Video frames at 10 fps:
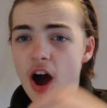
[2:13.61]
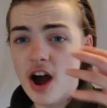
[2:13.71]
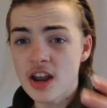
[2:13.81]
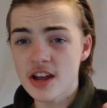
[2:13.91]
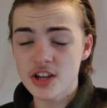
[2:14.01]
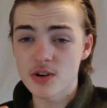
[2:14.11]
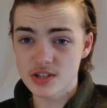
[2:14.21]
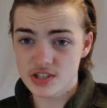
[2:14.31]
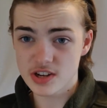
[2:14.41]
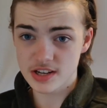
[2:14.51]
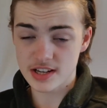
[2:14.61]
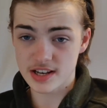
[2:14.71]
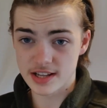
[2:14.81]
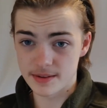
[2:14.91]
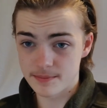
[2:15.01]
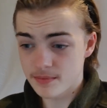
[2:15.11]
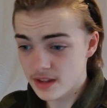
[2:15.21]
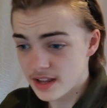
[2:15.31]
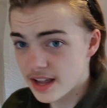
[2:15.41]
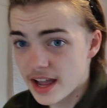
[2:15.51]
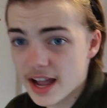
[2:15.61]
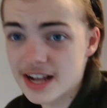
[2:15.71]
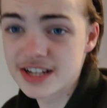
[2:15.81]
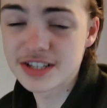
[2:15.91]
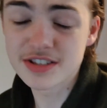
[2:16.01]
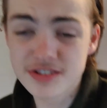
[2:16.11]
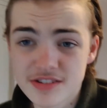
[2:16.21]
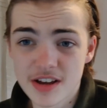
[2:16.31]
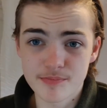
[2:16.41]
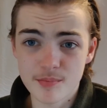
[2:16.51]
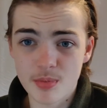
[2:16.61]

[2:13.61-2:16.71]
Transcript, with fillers: I like going cycling, and uh,